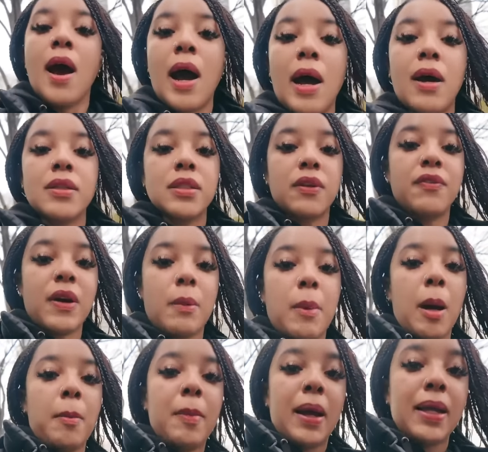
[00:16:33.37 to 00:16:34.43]
I also found
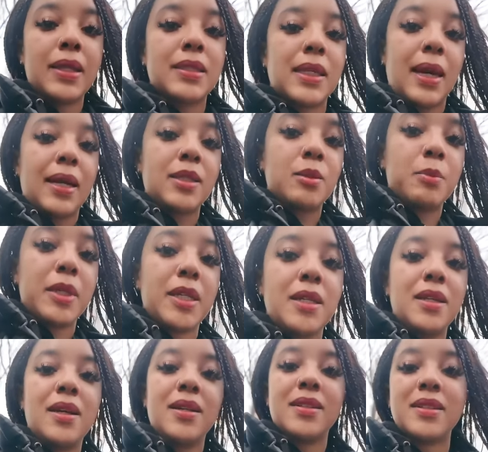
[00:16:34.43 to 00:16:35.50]
my mic
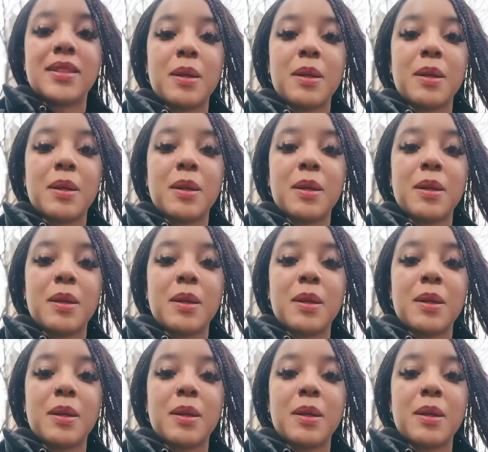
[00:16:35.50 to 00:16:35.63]
attachment